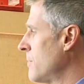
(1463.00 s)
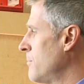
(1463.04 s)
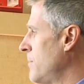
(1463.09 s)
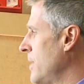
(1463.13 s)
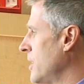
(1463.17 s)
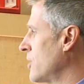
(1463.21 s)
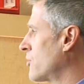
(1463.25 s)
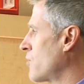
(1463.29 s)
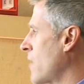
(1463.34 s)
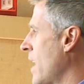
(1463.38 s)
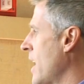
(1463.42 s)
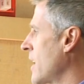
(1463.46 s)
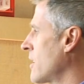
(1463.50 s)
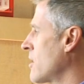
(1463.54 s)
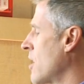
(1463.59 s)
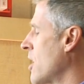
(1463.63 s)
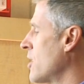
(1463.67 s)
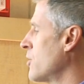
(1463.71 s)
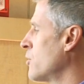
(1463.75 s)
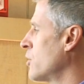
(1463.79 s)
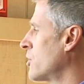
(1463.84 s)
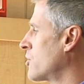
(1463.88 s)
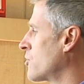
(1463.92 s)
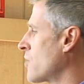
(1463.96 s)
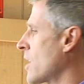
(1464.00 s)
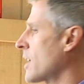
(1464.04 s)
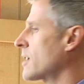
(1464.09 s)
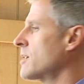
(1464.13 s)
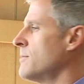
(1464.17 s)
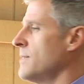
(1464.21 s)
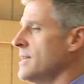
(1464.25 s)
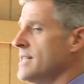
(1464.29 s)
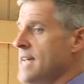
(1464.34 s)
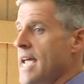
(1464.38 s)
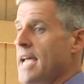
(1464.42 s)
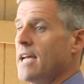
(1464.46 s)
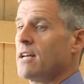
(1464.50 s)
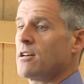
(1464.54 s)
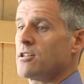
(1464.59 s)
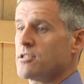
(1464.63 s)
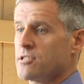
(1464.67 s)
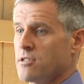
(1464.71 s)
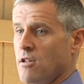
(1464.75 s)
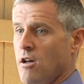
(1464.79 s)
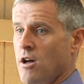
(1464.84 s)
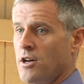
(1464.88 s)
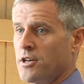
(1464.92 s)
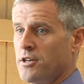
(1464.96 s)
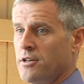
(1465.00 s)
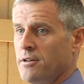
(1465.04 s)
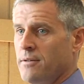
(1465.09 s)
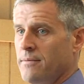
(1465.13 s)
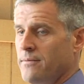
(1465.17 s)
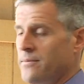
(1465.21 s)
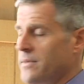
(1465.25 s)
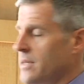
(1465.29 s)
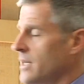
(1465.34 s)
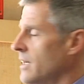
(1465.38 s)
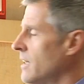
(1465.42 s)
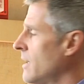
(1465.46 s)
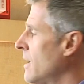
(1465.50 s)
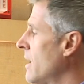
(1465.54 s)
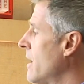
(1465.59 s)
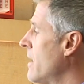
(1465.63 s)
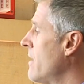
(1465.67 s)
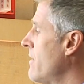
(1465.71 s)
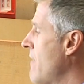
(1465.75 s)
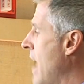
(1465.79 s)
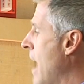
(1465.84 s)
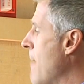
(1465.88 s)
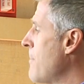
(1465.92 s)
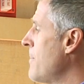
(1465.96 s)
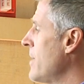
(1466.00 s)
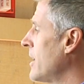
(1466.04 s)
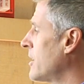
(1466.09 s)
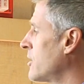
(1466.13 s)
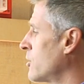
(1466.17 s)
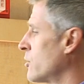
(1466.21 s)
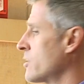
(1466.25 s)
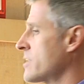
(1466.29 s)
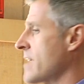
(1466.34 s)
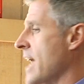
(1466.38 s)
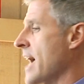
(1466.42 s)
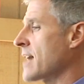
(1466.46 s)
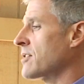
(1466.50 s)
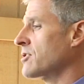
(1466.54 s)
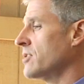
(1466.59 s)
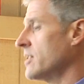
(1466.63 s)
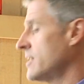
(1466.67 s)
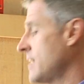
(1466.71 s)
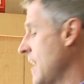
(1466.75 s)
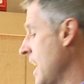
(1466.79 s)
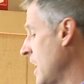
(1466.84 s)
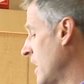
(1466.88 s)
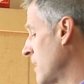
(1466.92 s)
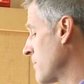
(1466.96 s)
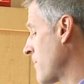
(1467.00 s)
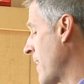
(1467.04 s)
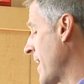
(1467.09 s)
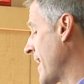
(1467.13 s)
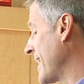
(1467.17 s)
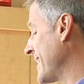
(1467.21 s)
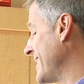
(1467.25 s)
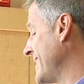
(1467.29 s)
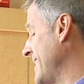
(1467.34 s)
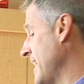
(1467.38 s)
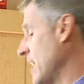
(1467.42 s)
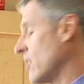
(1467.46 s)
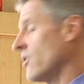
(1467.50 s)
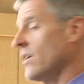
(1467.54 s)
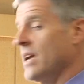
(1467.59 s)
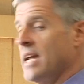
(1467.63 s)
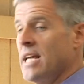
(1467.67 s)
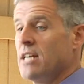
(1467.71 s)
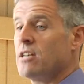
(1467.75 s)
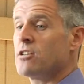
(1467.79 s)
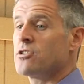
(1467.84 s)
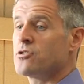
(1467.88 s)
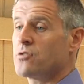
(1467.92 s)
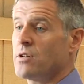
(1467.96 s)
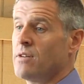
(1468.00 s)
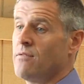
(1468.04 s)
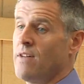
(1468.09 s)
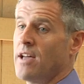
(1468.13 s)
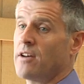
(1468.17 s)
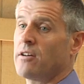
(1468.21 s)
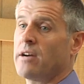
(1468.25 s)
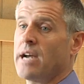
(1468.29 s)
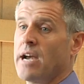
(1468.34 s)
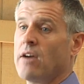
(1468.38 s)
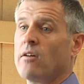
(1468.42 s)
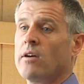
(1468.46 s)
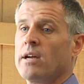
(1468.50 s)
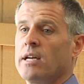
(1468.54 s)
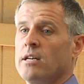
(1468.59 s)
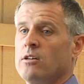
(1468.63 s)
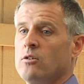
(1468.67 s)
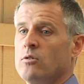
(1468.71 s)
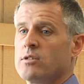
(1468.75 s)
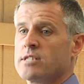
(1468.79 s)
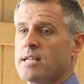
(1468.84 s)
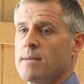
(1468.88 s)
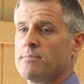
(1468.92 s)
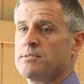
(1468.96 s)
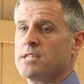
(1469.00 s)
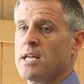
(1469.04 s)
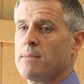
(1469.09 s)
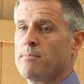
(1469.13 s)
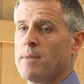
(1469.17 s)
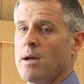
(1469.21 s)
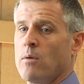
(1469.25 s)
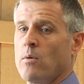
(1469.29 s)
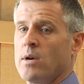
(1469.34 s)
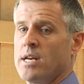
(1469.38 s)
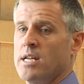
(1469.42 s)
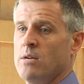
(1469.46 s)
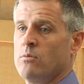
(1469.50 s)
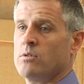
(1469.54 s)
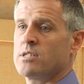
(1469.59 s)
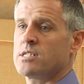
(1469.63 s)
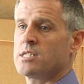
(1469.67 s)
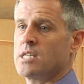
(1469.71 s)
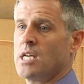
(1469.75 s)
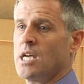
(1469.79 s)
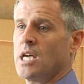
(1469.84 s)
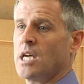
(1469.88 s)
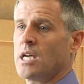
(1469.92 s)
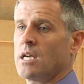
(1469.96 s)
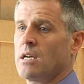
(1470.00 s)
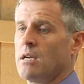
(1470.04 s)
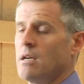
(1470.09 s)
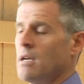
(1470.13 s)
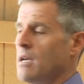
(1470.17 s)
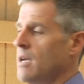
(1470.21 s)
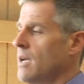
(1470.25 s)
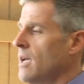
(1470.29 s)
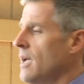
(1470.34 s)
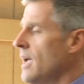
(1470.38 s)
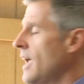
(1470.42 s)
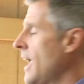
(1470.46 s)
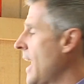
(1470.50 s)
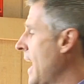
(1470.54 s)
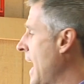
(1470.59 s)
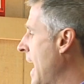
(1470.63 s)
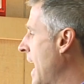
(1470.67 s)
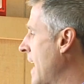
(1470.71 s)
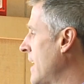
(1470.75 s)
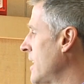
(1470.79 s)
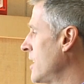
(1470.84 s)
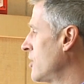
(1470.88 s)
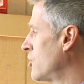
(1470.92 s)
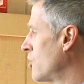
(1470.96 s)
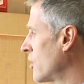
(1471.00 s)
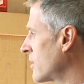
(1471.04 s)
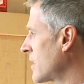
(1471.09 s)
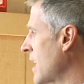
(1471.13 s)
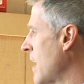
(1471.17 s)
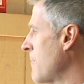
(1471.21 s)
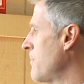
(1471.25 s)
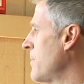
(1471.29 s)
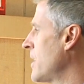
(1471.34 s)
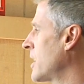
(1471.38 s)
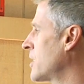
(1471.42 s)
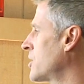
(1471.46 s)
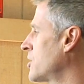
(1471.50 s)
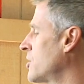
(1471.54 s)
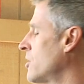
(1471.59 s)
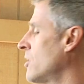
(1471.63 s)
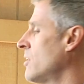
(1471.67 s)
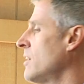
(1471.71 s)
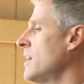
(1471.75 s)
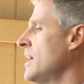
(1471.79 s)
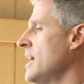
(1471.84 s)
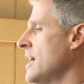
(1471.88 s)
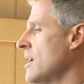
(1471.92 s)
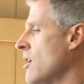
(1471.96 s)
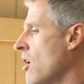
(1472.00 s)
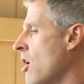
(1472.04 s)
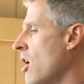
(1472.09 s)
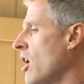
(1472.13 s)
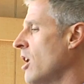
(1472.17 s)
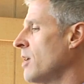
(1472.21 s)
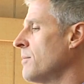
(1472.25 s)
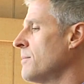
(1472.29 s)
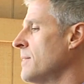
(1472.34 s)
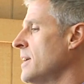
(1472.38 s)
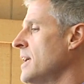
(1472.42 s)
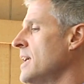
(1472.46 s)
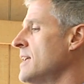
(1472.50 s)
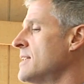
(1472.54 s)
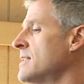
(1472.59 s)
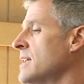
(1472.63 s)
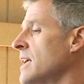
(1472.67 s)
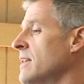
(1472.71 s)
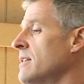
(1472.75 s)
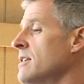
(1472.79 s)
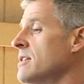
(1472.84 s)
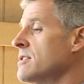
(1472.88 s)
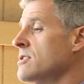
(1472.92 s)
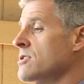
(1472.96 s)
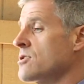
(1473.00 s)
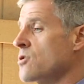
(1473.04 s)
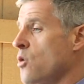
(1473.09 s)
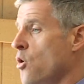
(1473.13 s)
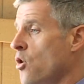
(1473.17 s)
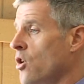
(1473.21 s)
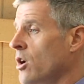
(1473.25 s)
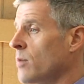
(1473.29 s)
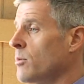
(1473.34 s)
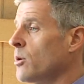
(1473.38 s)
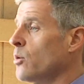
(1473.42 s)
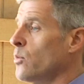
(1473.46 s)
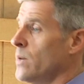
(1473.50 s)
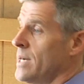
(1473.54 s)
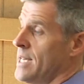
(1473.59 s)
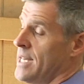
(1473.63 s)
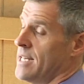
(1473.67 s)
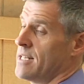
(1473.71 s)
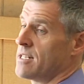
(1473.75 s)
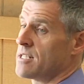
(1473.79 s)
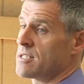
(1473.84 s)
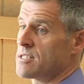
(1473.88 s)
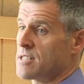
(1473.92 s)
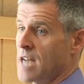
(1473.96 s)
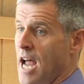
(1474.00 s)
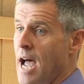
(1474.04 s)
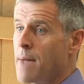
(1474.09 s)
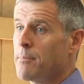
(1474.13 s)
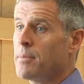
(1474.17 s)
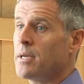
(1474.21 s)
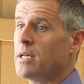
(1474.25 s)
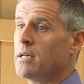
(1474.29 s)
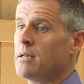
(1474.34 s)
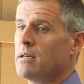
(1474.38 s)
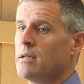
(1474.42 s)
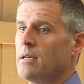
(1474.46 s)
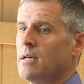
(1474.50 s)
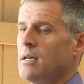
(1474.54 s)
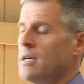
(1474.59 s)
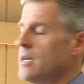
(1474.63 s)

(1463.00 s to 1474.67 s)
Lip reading: being dragged onto a truck to be taken to slaughter. That picture was actually taken by a dairy industry veterinarian who was upset by what he was seeing. And he took that picture, he called me, he said, "This is horrible, we need to stop it."